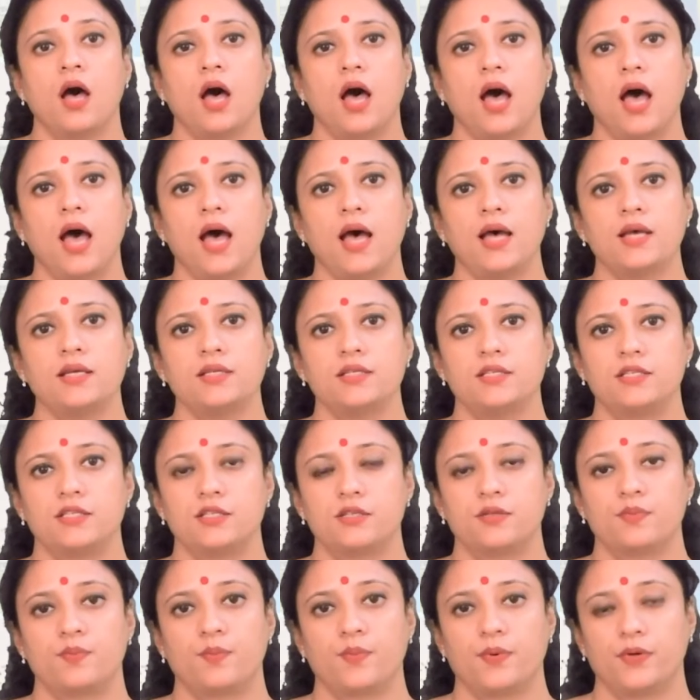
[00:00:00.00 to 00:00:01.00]

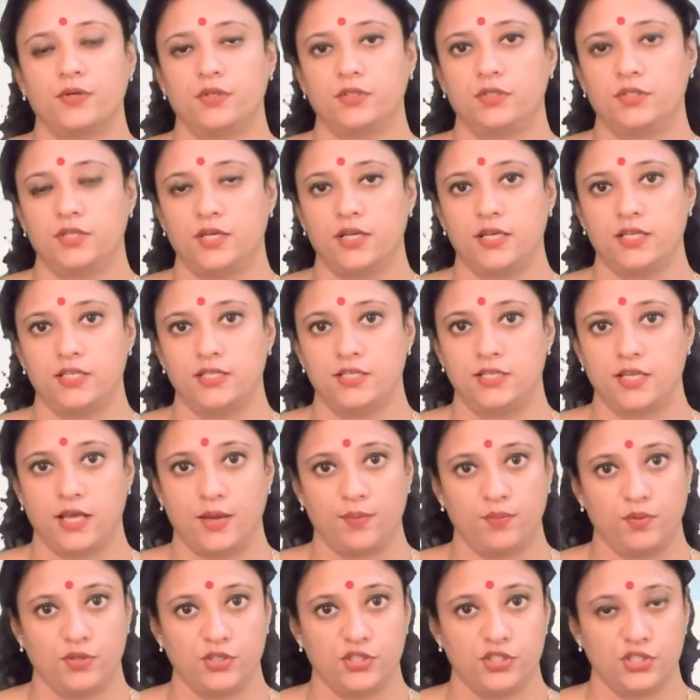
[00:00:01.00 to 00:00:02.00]
As per the
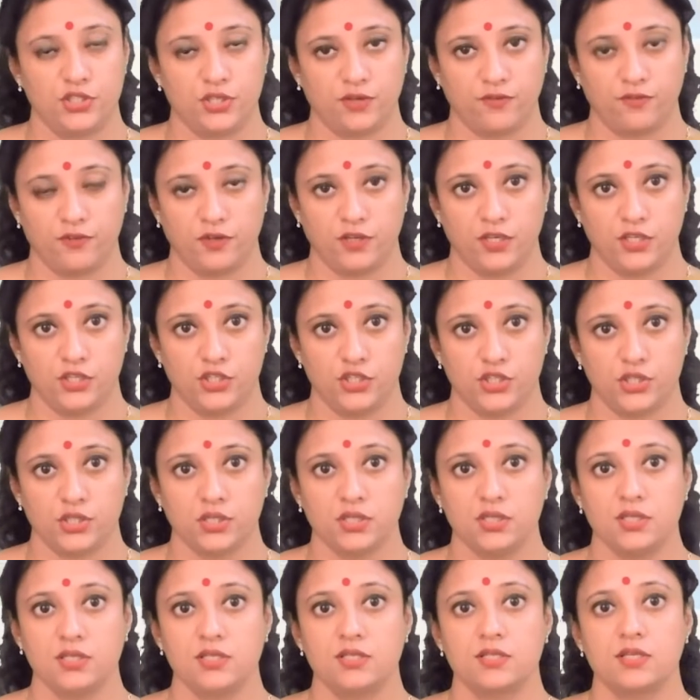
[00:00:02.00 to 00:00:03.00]
established
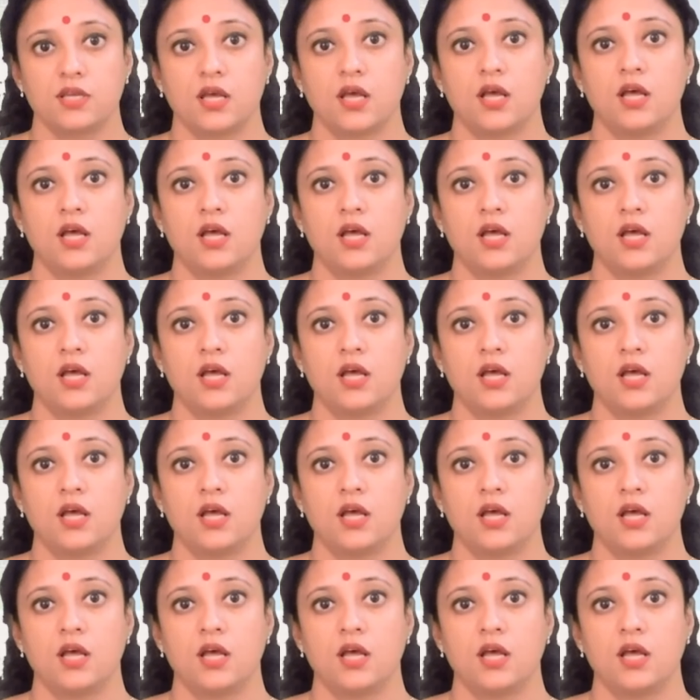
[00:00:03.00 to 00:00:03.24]
definitions,